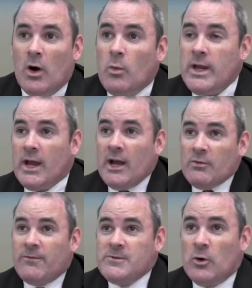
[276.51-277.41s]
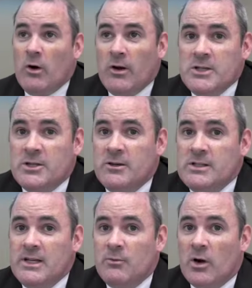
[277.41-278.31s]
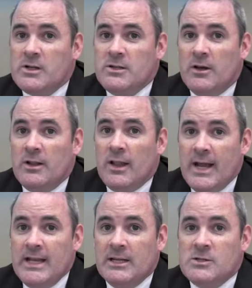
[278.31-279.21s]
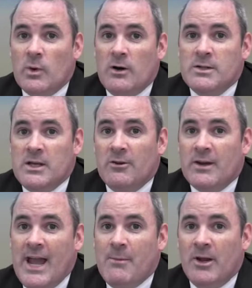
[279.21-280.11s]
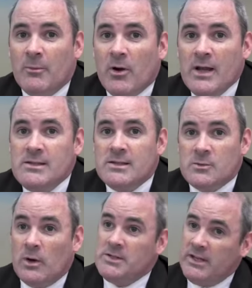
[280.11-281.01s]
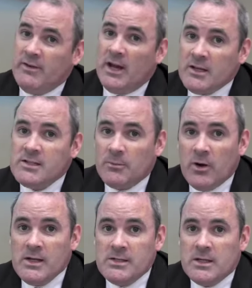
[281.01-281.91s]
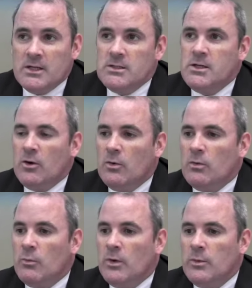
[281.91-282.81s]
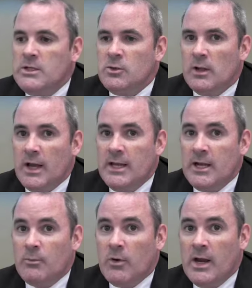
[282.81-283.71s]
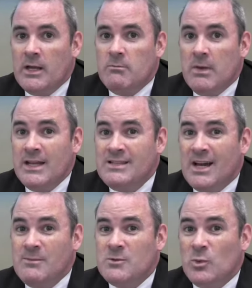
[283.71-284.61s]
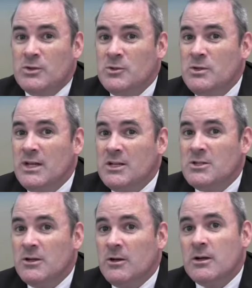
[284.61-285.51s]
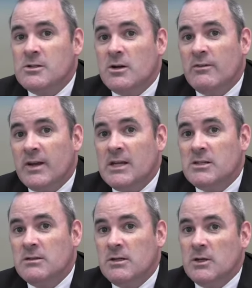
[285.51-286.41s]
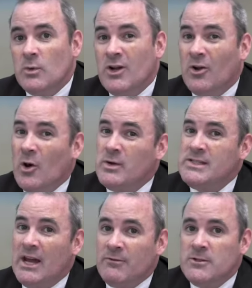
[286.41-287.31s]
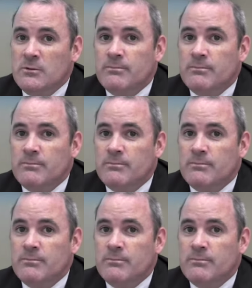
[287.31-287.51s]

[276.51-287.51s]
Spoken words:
Well, so our engineering team works on lighting as well as other cabin upgrades, as well as avionics upgrades. So when we do a lighting upgrade, many times we'll do the engineering and certification. We don't always have to.